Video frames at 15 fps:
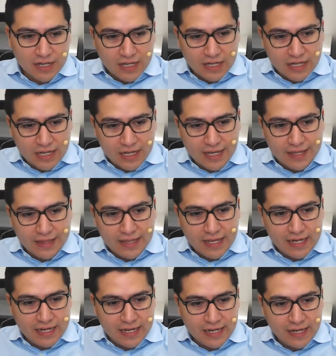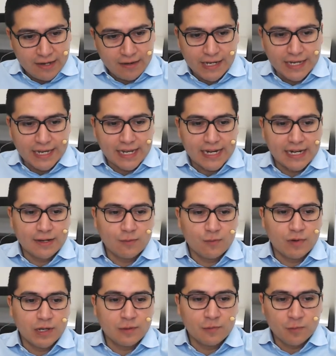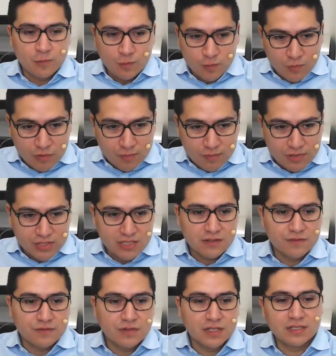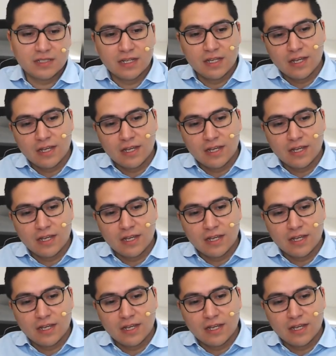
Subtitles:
And then here I added 1% of risk.